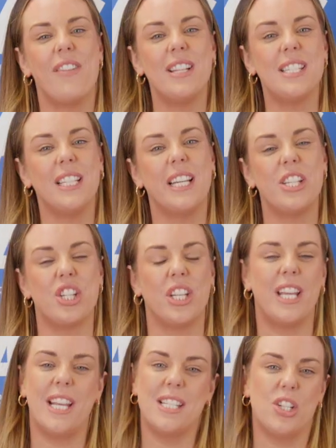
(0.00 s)

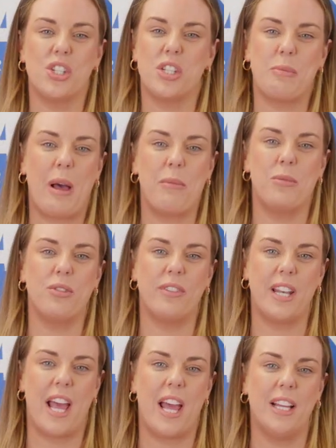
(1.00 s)
Ventilation isn't just about
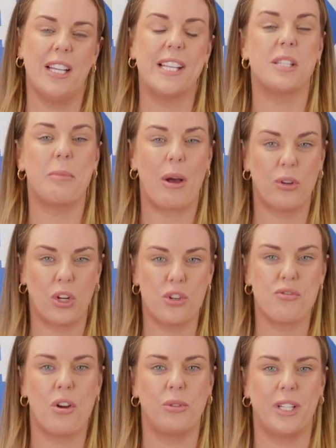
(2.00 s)
moving air, it's about
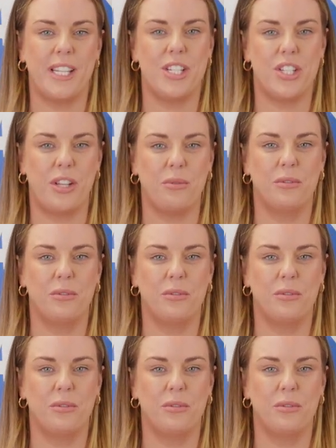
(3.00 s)
controlling it too.